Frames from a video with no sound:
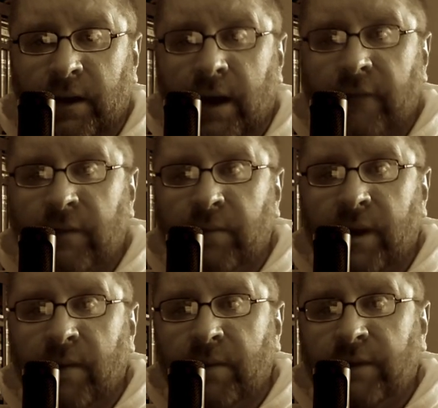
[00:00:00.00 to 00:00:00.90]
Every
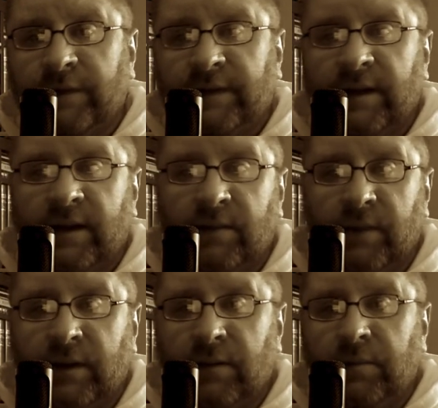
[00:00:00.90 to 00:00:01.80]
bare bit of skin had
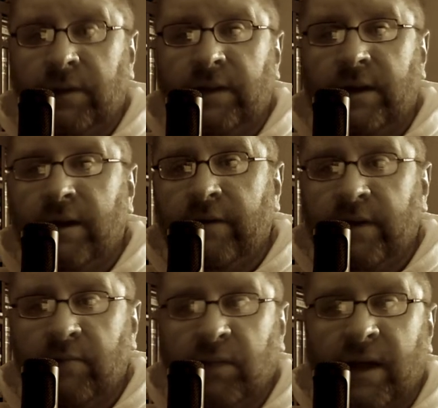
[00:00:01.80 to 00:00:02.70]
been completely
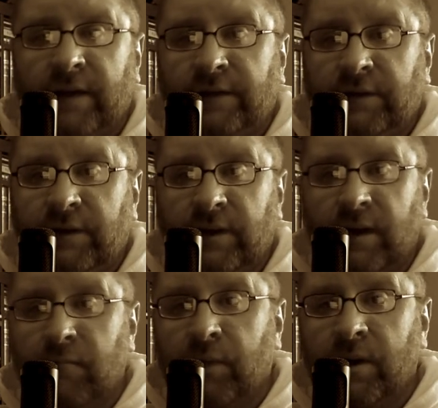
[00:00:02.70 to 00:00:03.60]
covered in black soot
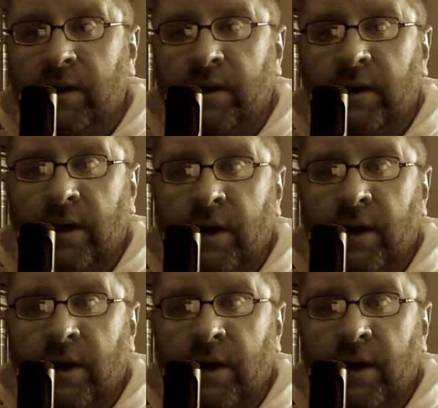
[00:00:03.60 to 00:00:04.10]
and burn,